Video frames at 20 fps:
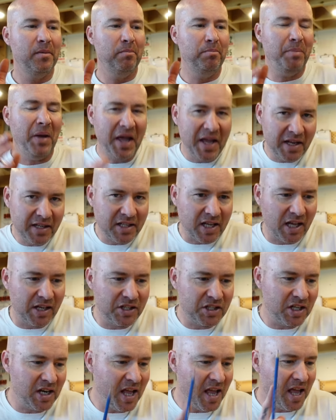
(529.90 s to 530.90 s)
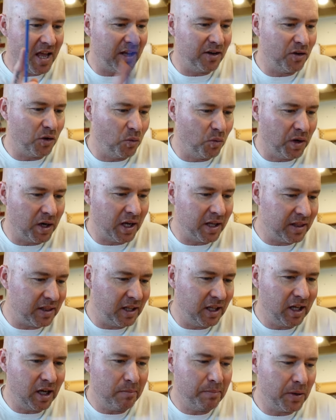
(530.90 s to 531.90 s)
Pay attention, and when I
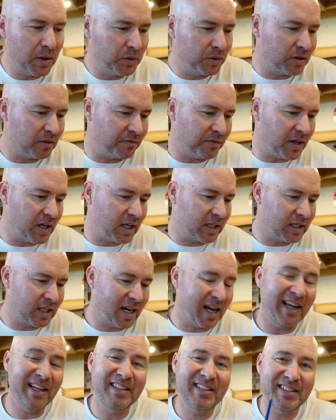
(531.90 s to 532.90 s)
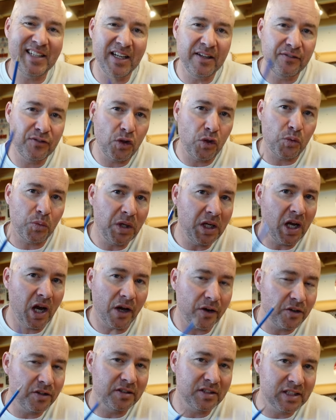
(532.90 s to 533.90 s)
think about the fact that I saved
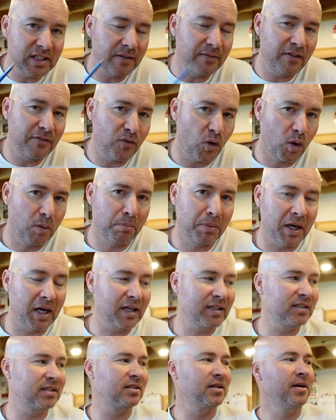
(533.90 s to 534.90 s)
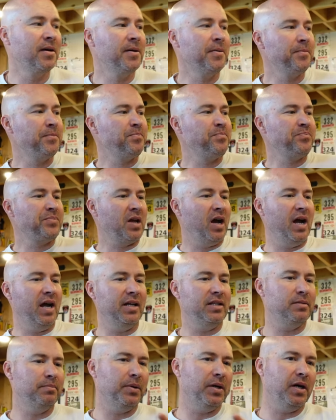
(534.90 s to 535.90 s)
$374, I
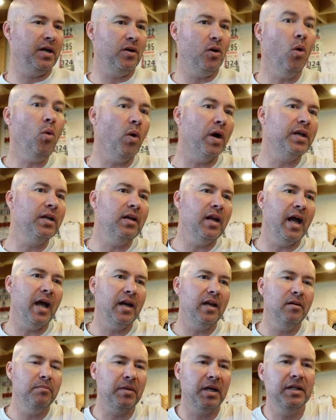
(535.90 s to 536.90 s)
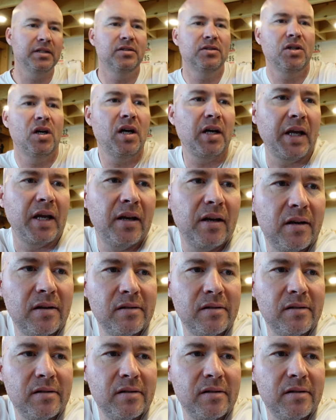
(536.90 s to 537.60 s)
had to buy, I didn't add in my socket.